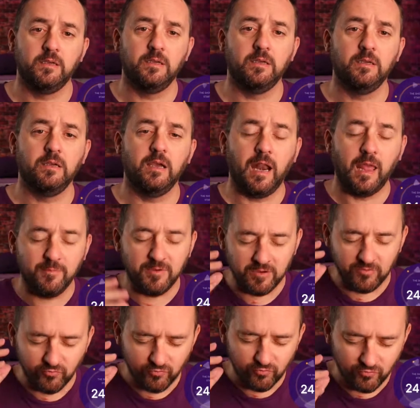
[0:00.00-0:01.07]
And I
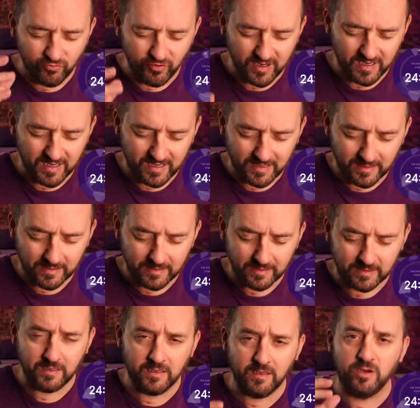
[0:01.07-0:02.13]
mean really
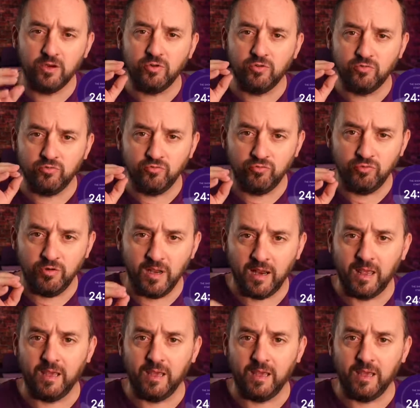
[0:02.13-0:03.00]
relaxed.